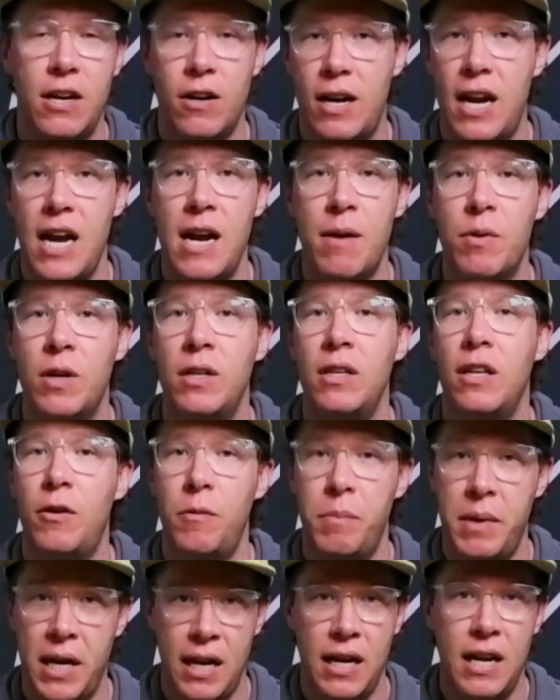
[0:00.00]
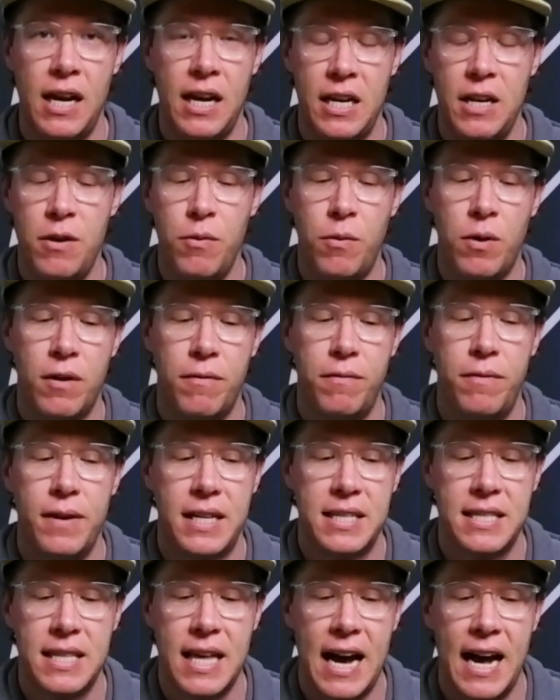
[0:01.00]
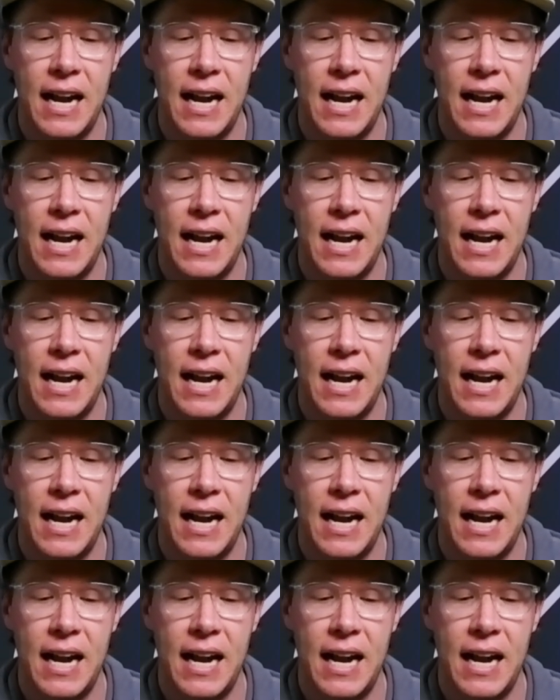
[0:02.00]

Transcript: your camera a little bit and you want to fix